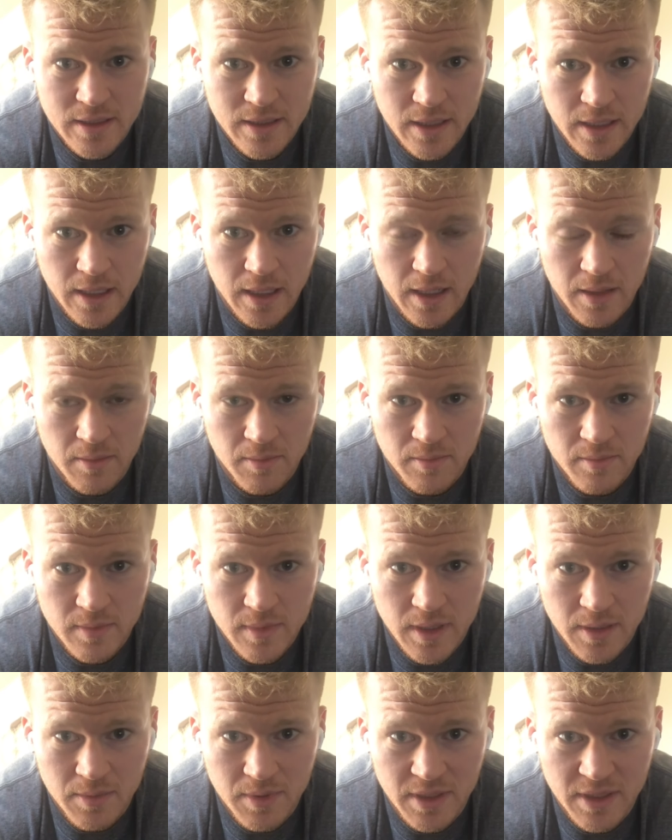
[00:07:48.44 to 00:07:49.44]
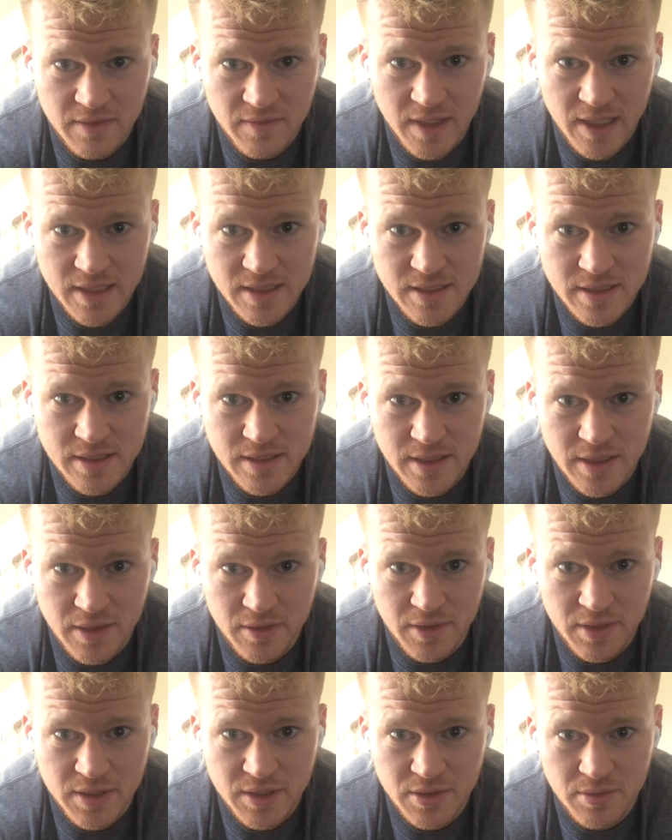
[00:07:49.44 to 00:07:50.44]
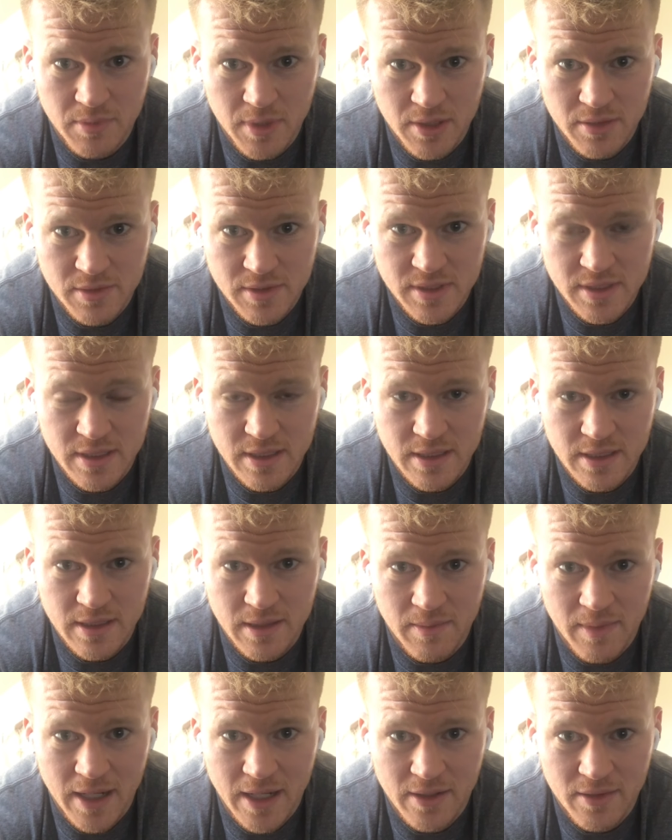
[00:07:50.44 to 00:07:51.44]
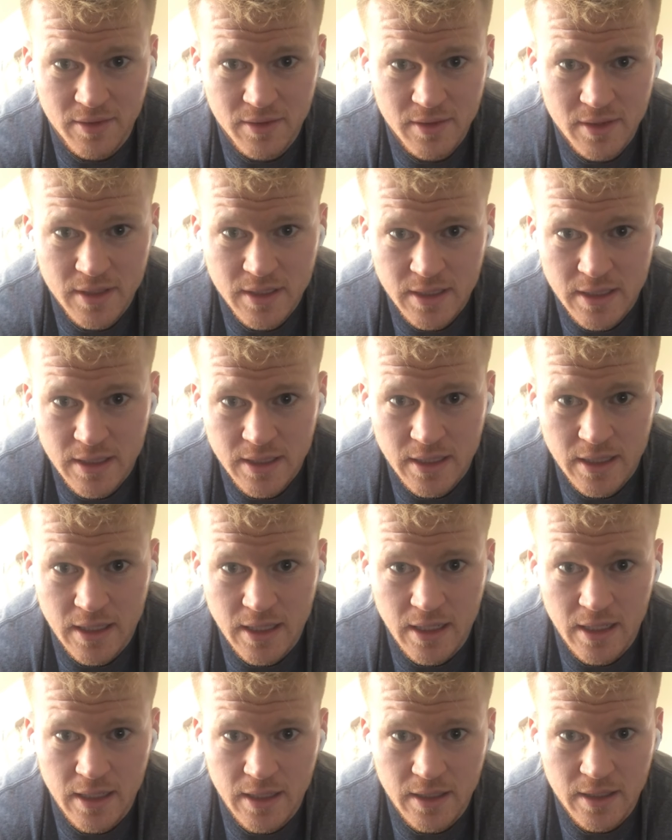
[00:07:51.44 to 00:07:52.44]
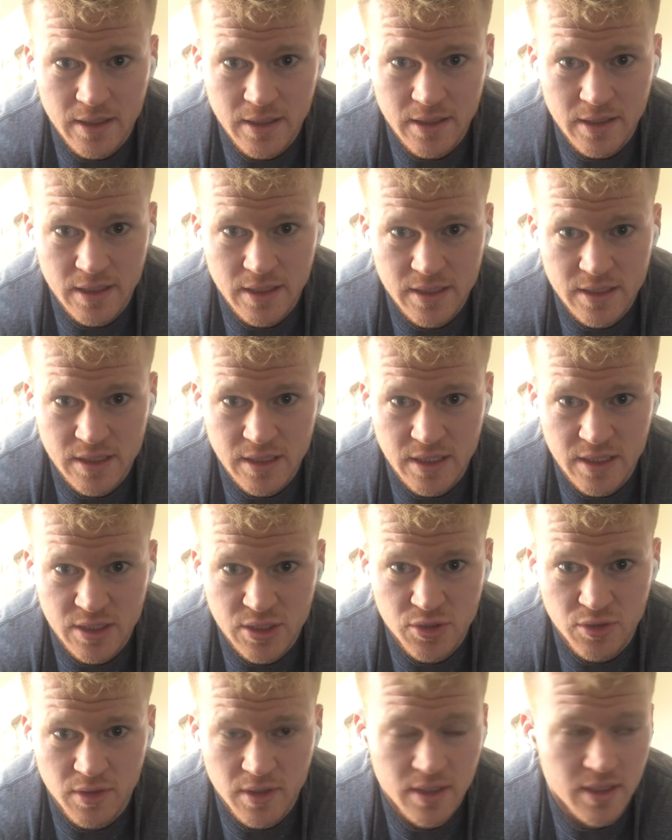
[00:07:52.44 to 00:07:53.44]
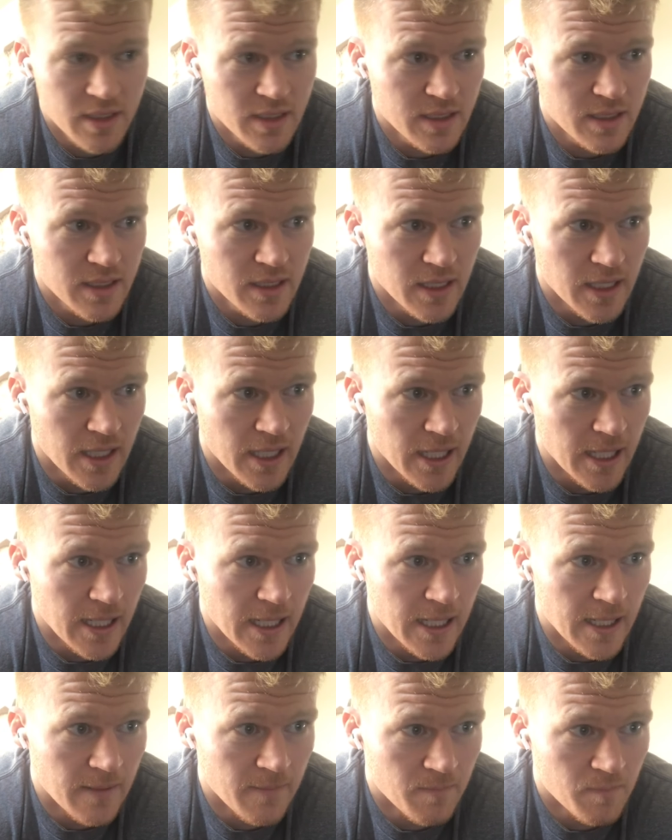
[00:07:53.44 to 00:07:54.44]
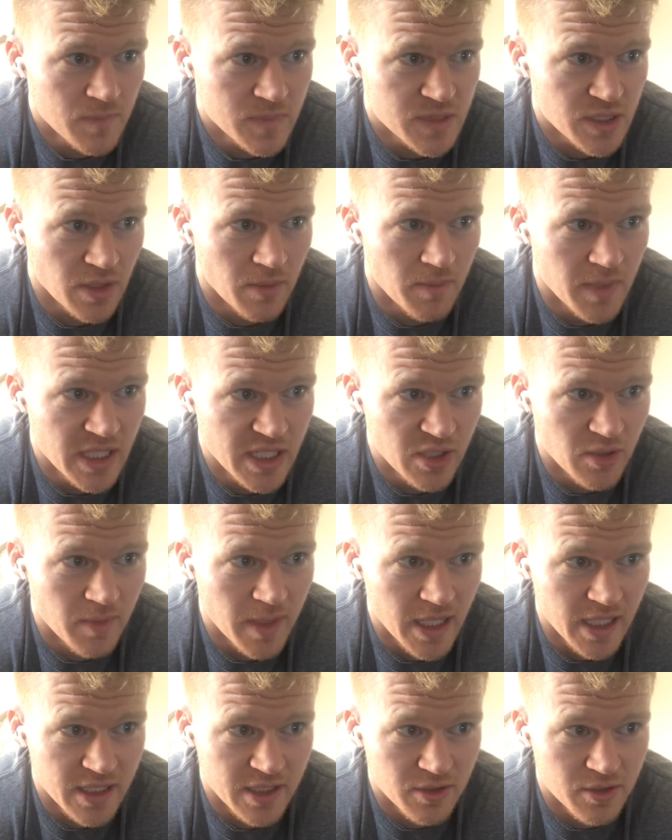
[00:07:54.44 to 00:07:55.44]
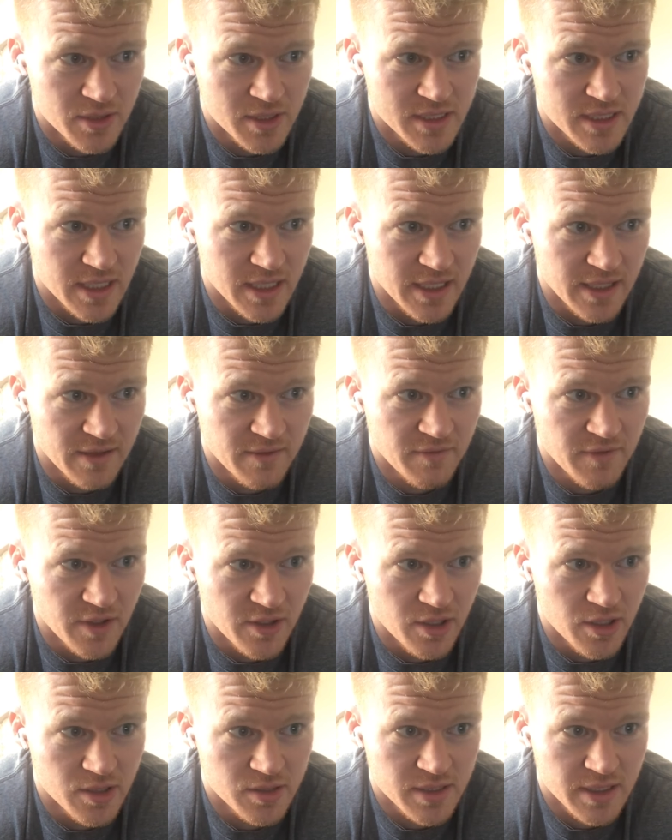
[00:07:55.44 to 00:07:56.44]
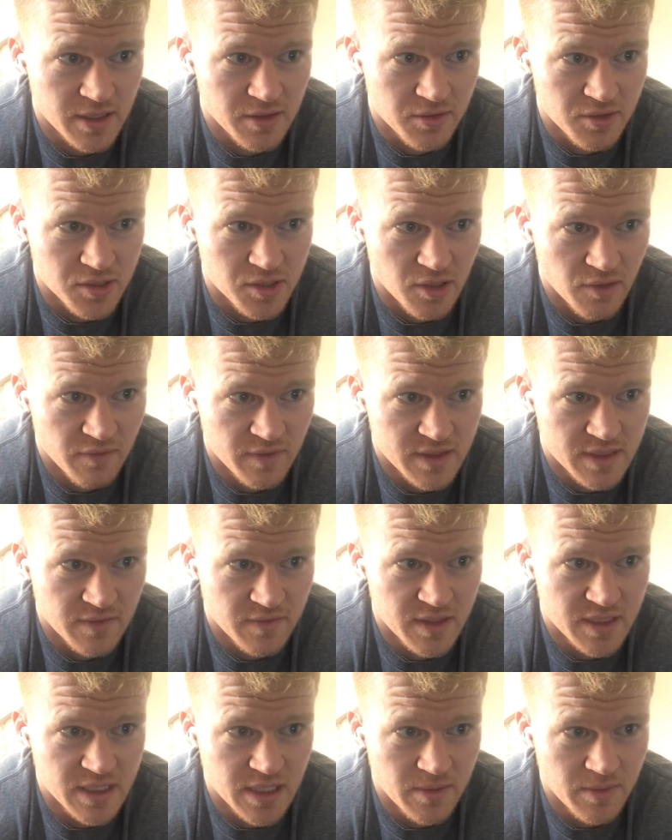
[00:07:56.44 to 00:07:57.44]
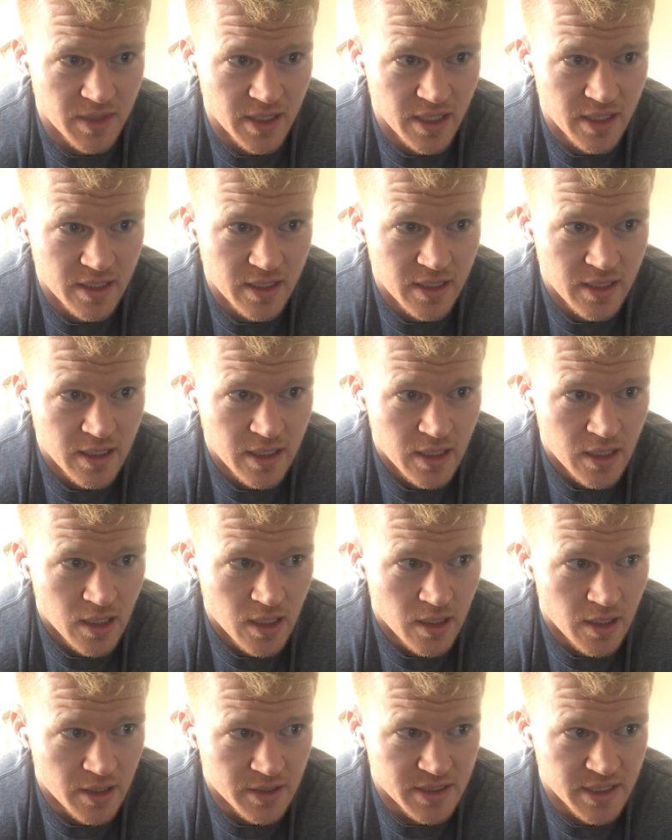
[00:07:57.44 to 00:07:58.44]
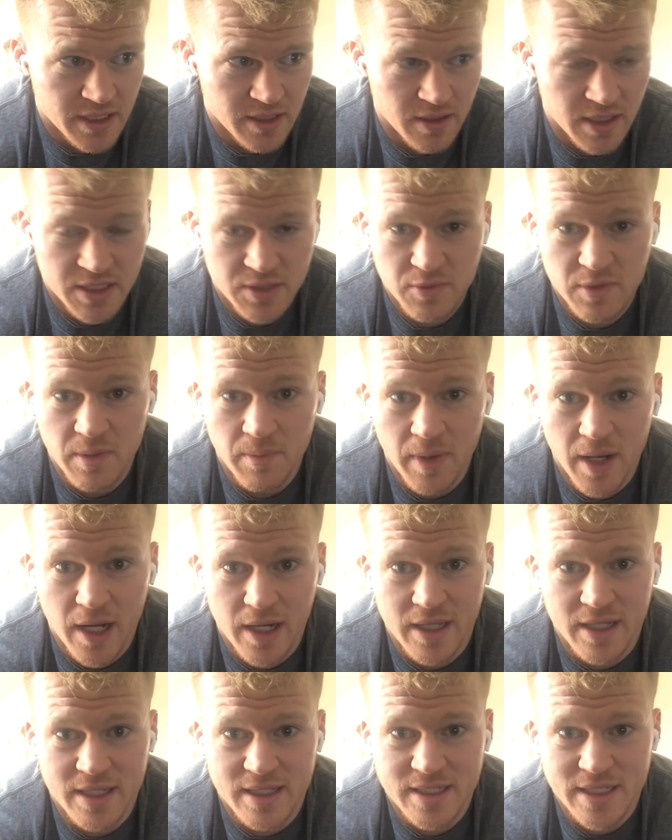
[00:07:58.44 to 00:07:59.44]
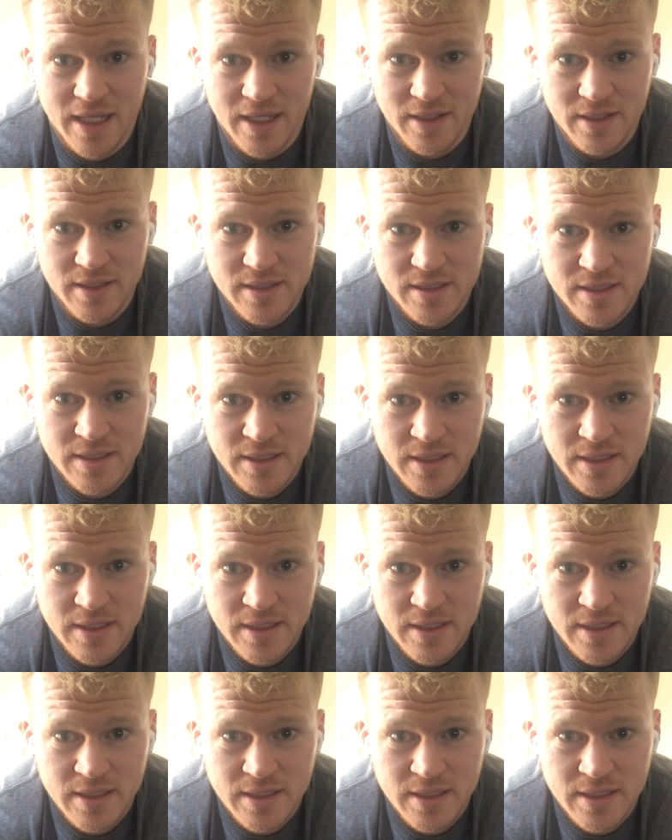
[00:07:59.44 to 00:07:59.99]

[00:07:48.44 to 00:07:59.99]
I believe that's the only two bones that matter in this joint. So the medial malleolus and the inferior articular surface of the tibia articulates with the body of the talus.